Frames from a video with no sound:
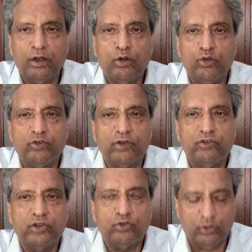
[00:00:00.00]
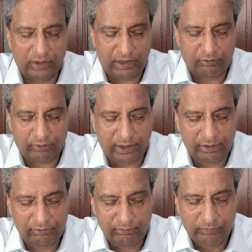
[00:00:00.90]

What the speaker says: and closed at 6095.